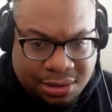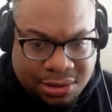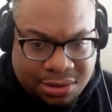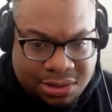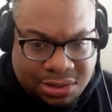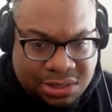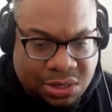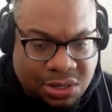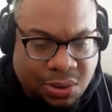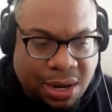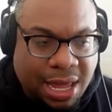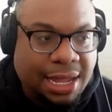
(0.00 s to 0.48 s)

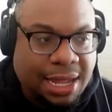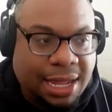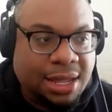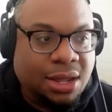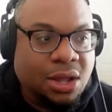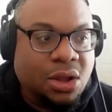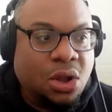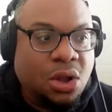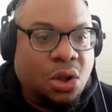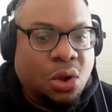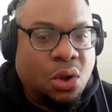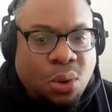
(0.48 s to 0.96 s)
So like,
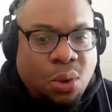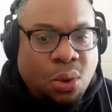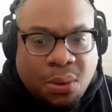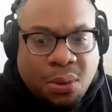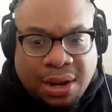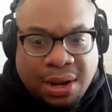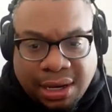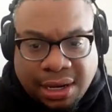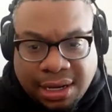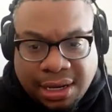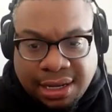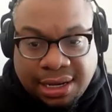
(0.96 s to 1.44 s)
what would
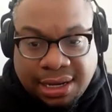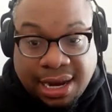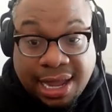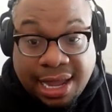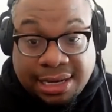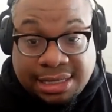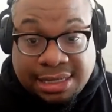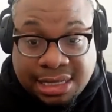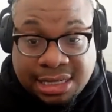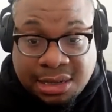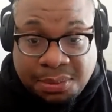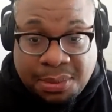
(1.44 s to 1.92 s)
it look like
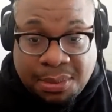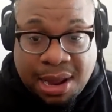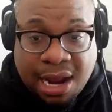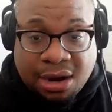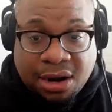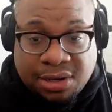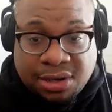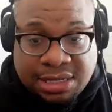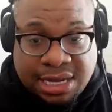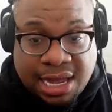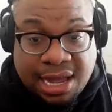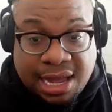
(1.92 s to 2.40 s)
to
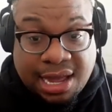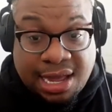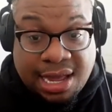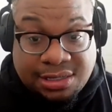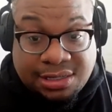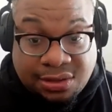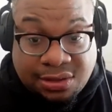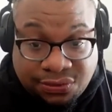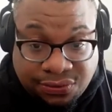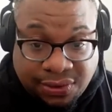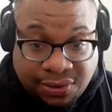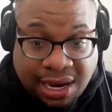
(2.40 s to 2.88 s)
democratize,
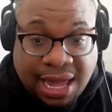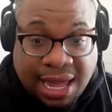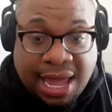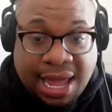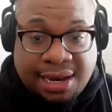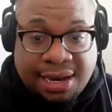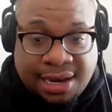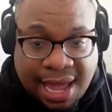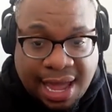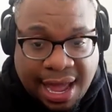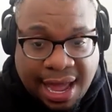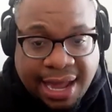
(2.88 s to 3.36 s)

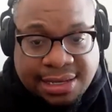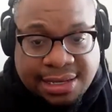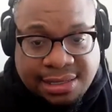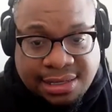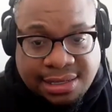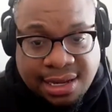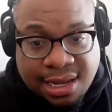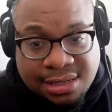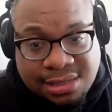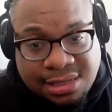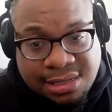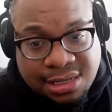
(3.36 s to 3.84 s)
flatten
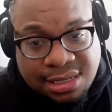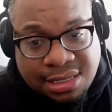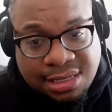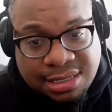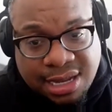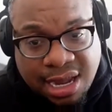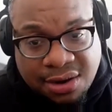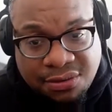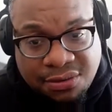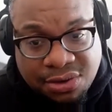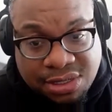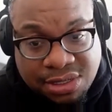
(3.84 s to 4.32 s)
access to these
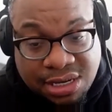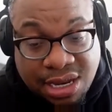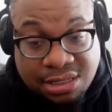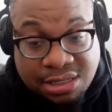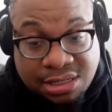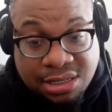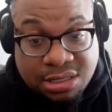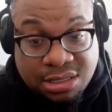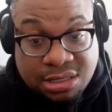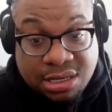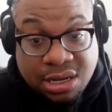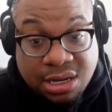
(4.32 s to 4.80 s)

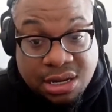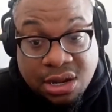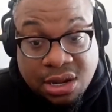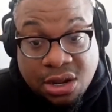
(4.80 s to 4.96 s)
conversations